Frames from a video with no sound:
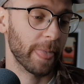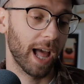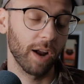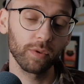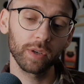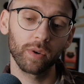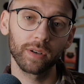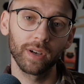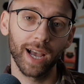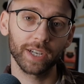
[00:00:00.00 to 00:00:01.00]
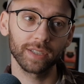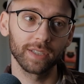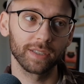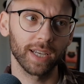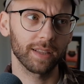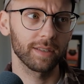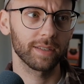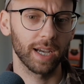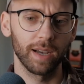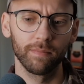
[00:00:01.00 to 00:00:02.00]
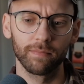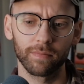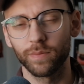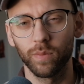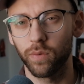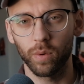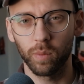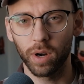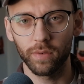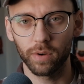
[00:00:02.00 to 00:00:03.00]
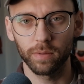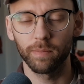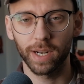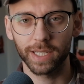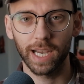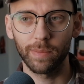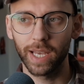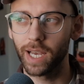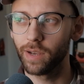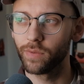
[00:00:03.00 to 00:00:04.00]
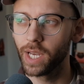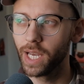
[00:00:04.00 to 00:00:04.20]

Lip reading: I really want to actually take this time, for whatever amount of time I have,